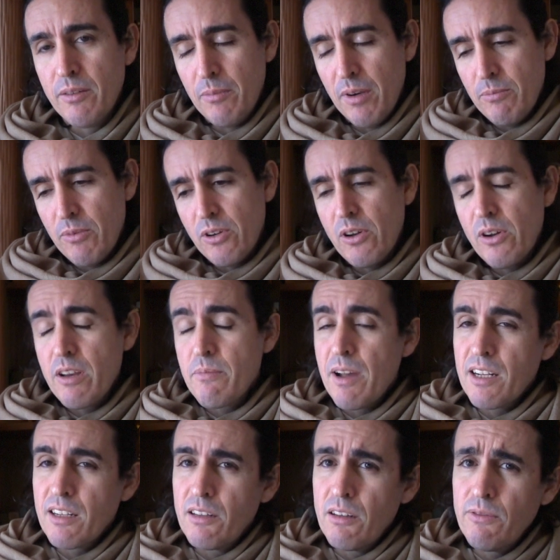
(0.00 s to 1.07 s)
Remember, going
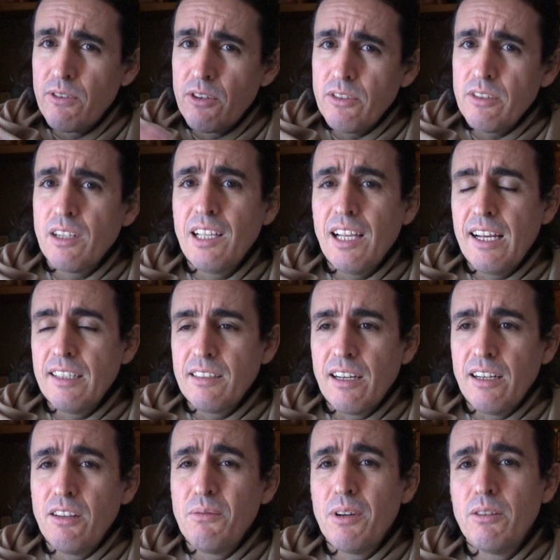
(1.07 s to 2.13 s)
back to the first class,
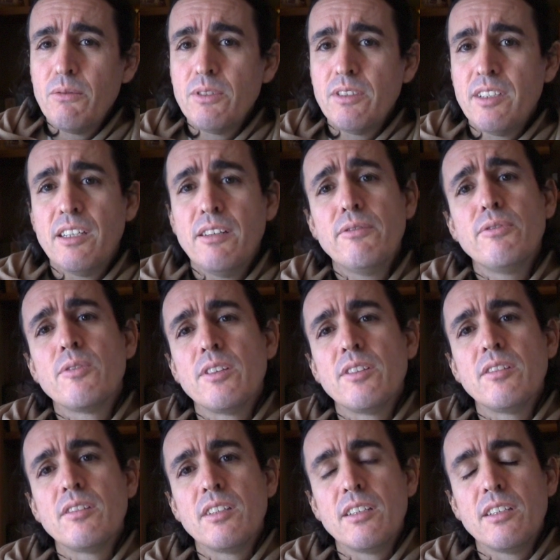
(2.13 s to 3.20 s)
Anuman was the
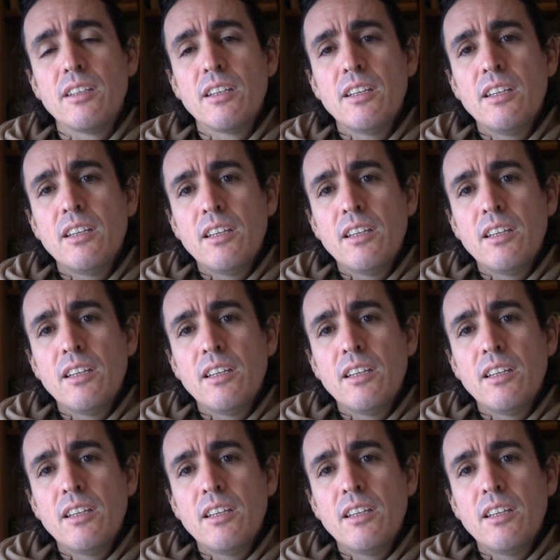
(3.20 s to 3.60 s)
inference, the